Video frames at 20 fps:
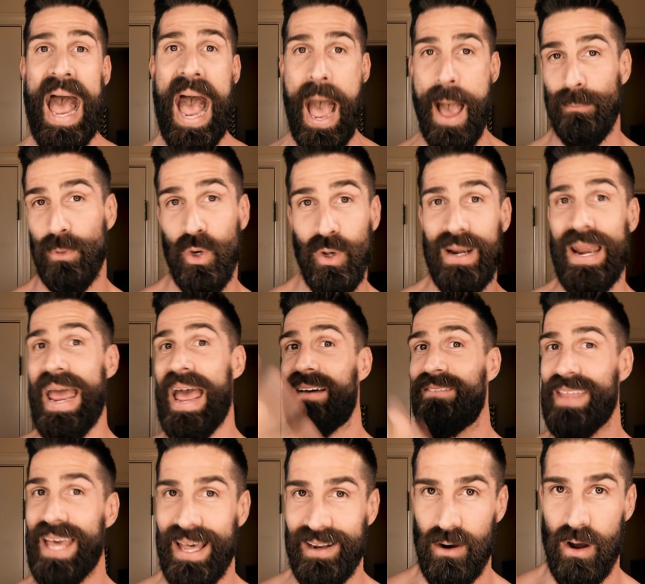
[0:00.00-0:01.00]
I'm gonna
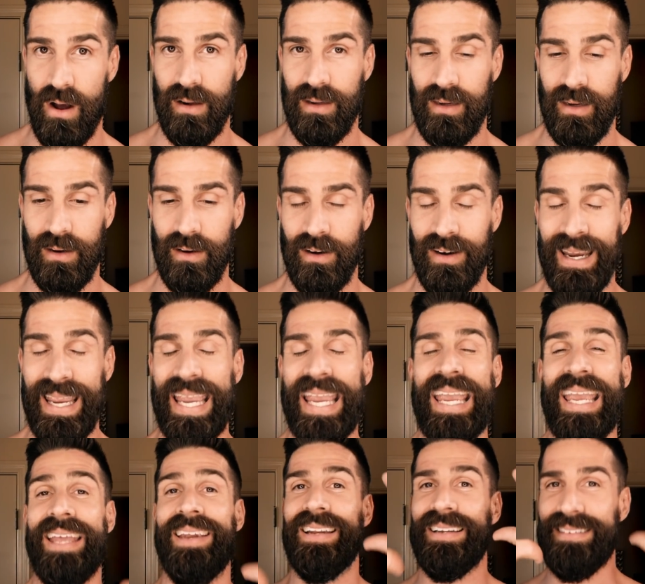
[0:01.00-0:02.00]
have that on here,
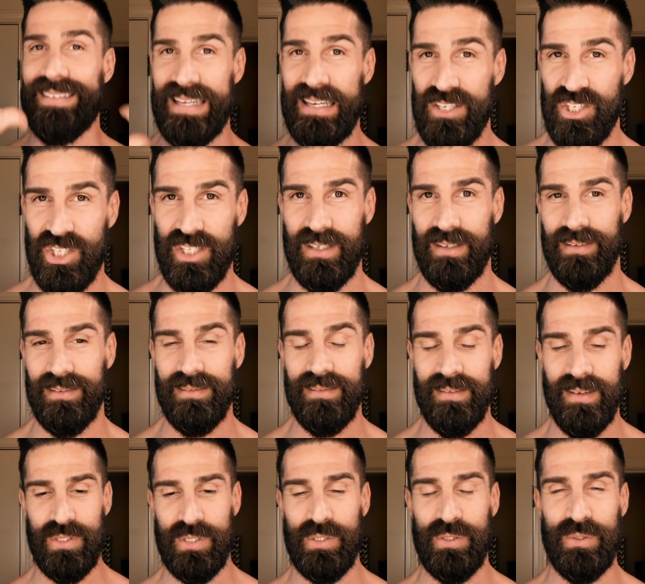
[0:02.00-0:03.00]
in addition
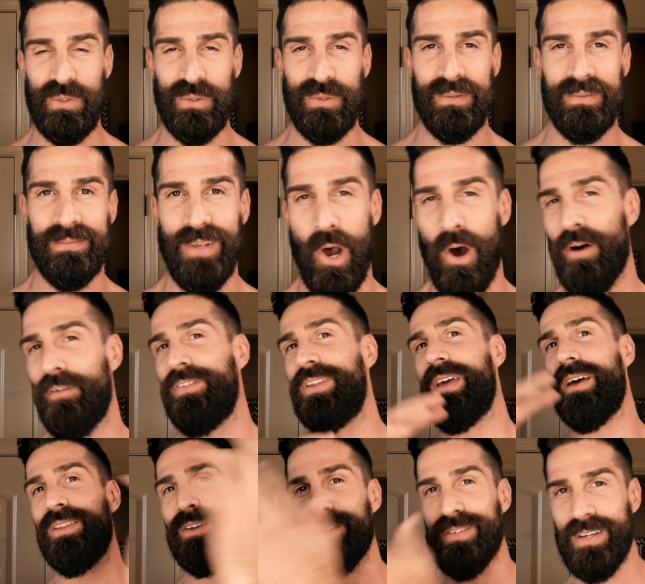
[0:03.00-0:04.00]
to all the
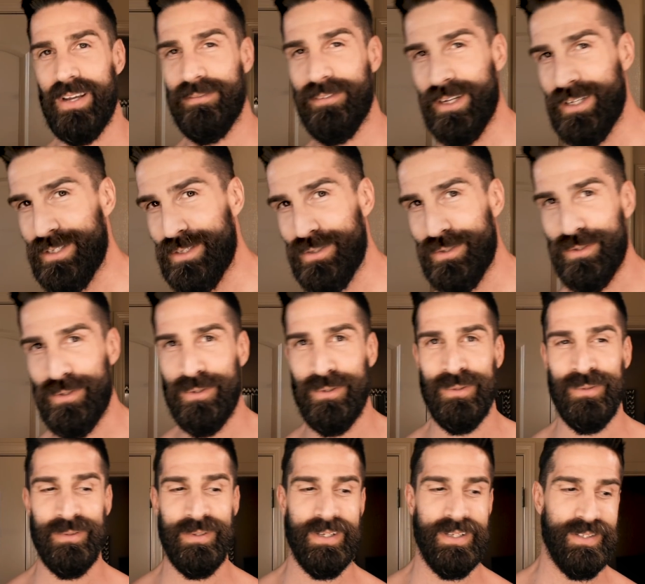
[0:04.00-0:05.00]
other stuff I do
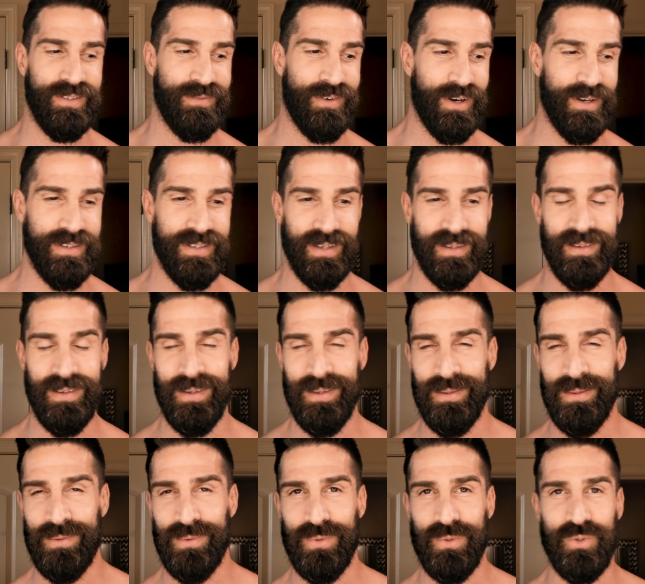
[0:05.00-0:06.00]
as far as like
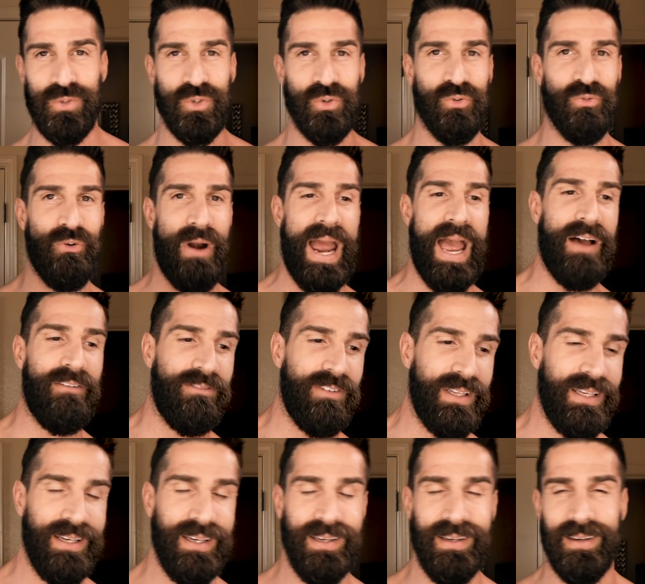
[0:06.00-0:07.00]

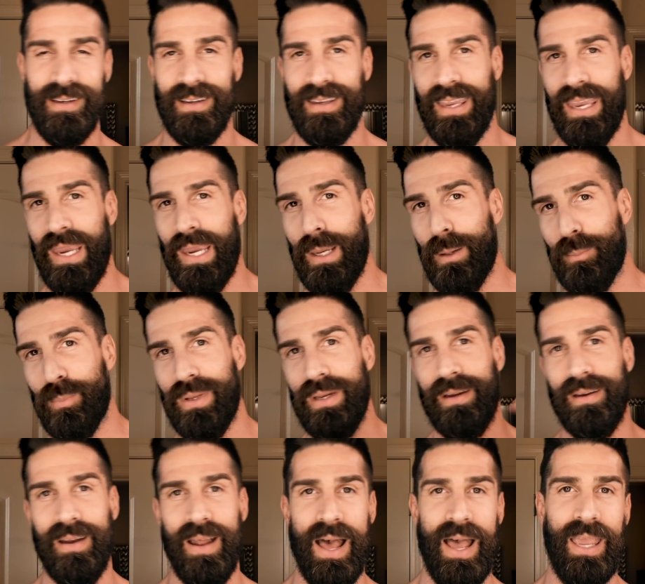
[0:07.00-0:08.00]
traveling and camping
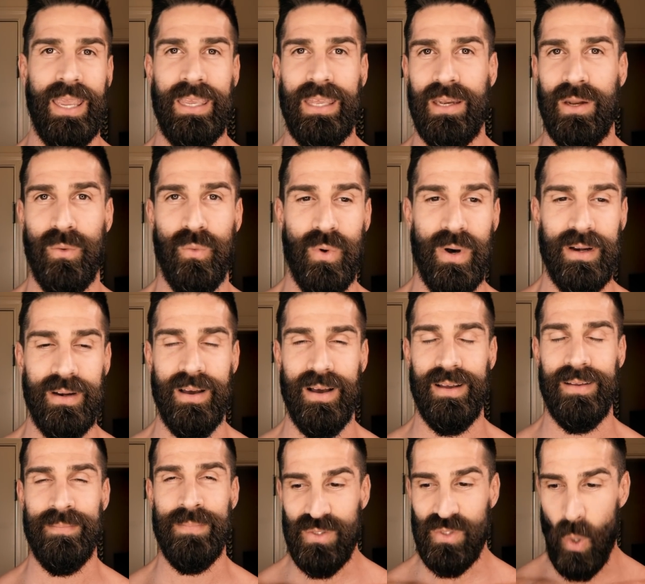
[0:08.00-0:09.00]
and hiking and
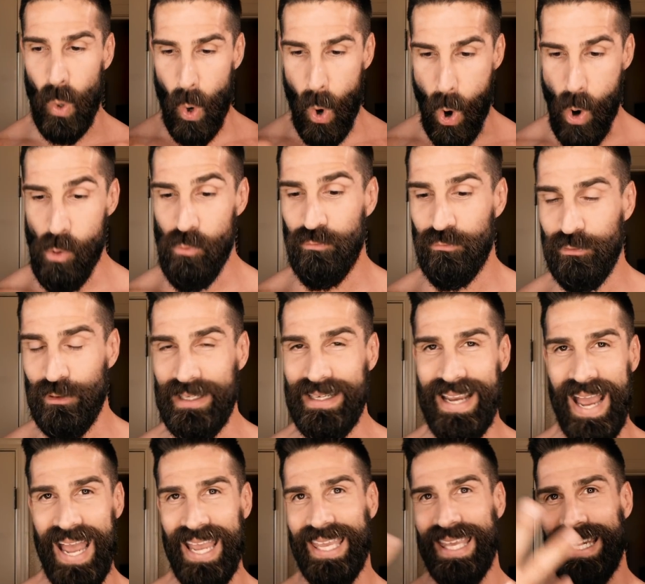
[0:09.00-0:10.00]
whatnot. So hopefully
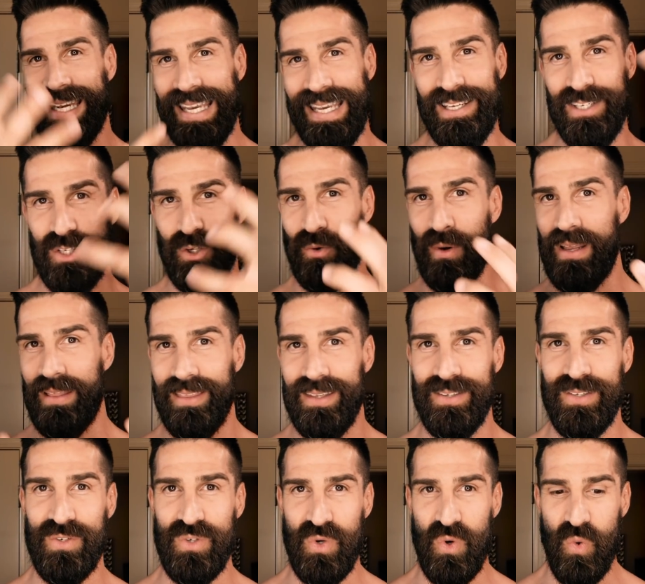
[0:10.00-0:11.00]
I can integrate
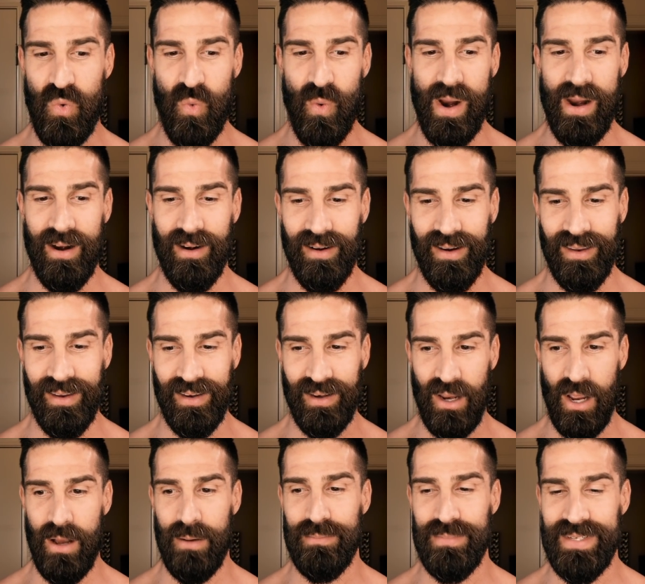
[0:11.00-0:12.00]
this to where it
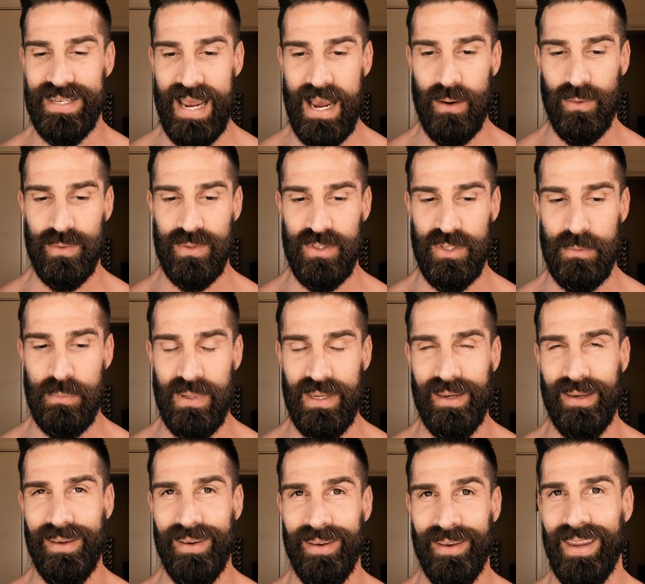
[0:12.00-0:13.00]
comes out to
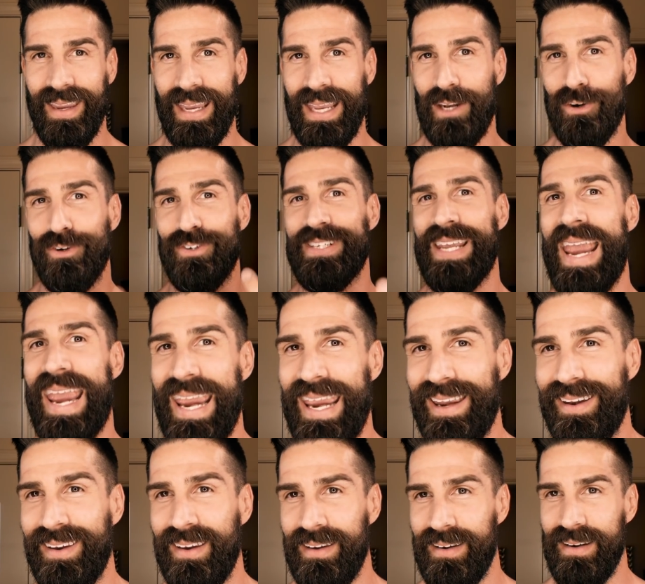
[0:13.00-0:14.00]
be
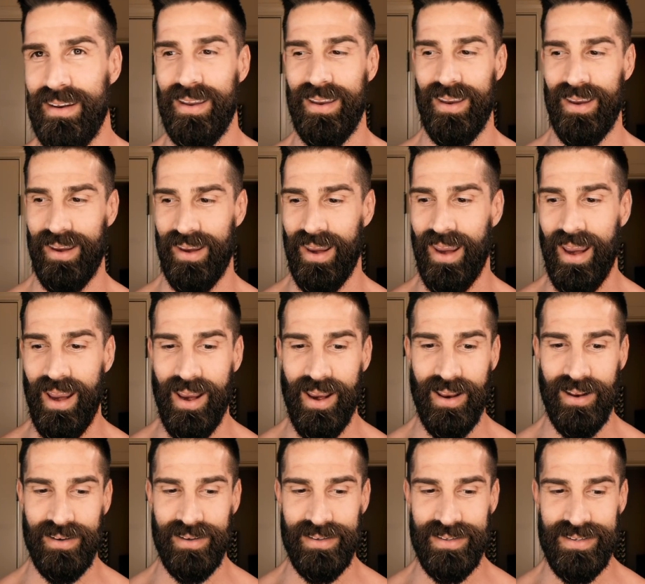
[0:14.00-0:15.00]
entertaining
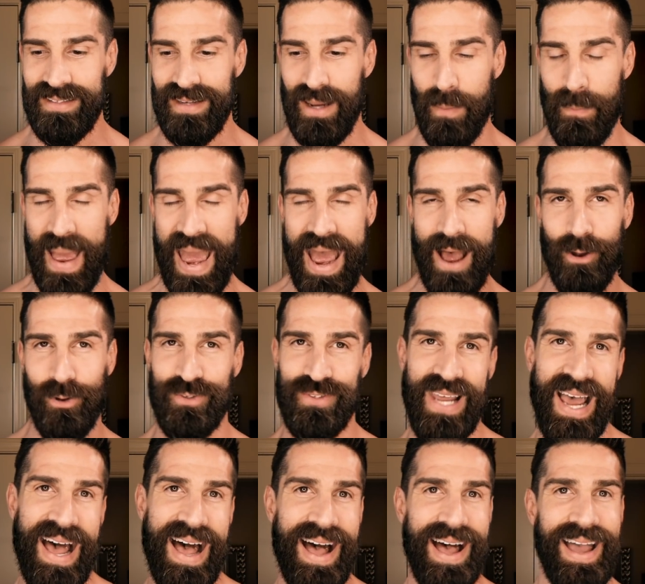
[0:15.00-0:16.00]
and somehow
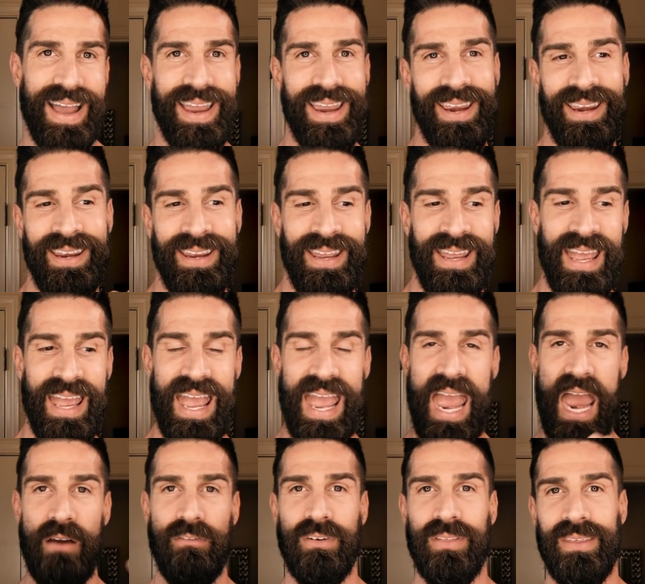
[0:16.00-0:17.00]
tie
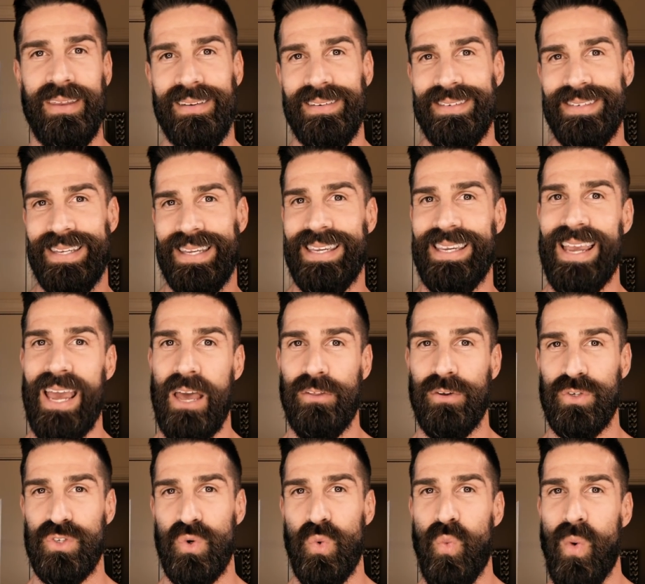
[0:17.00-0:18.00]
everything together
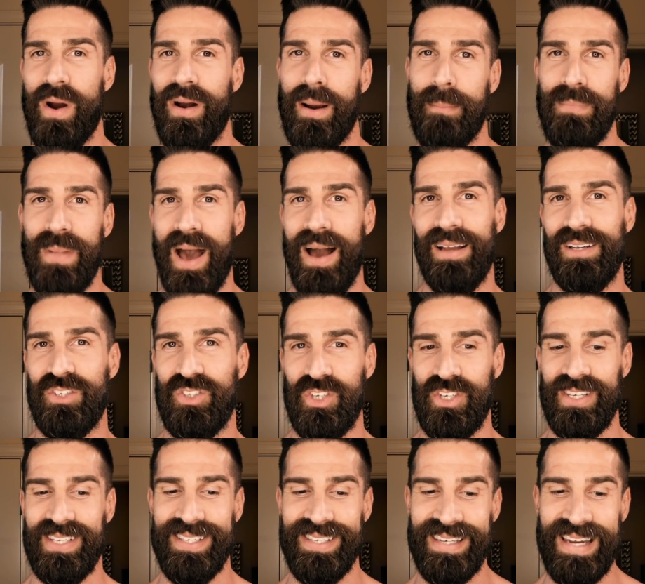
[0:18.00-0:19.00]
to where I'm not
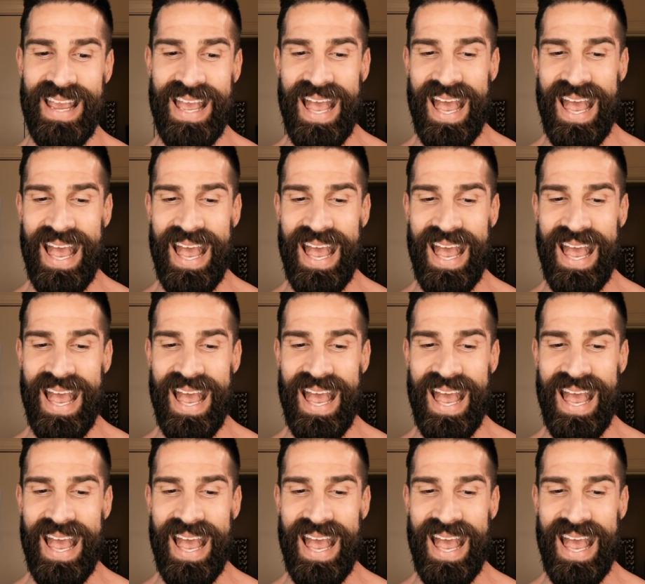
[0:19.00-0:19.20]
just